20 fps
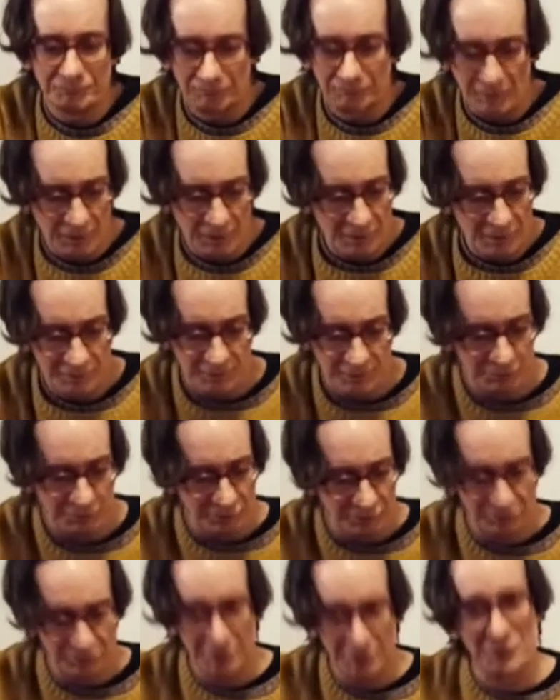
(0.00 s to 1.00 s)
I can't
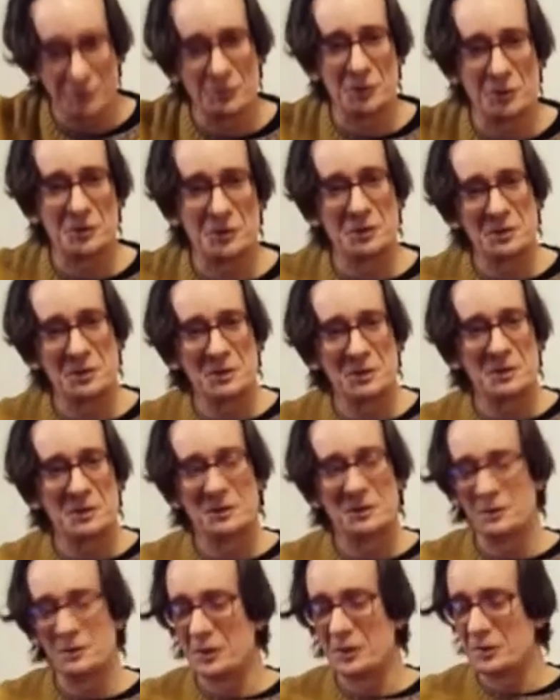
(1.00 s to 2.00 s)
demonstrate them on a
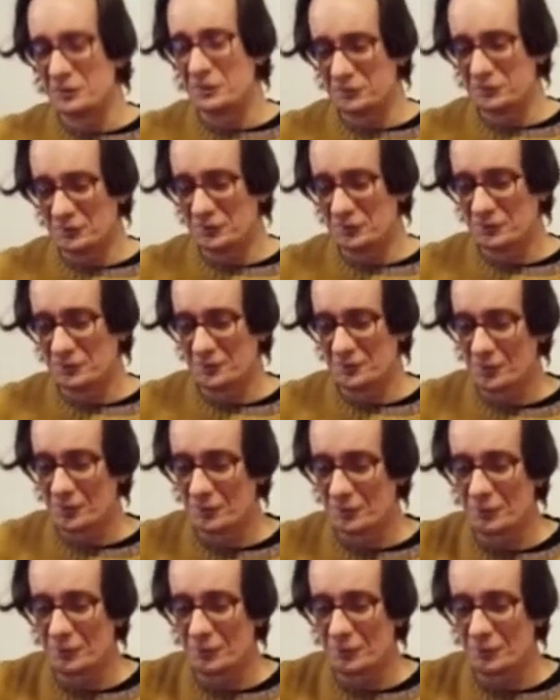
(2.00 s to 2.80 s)
nylon string guitar,